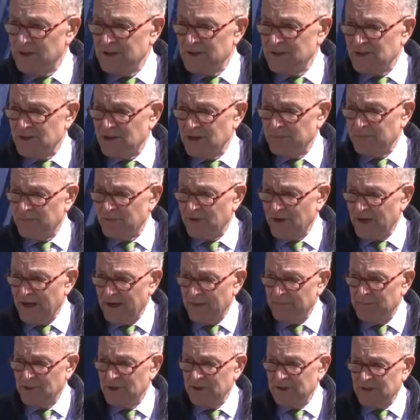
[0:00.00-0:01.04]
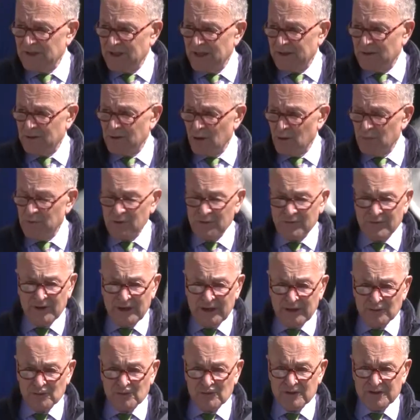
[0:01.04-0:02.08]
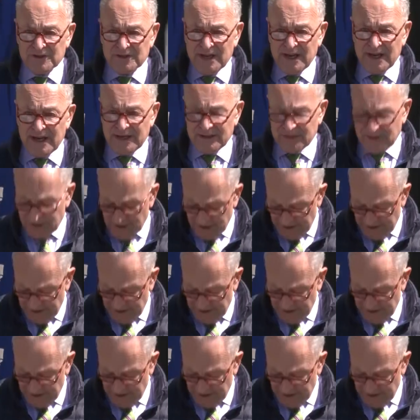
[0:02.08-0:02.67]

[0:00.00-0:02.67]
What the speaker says: chip fab that GlobalFoundries has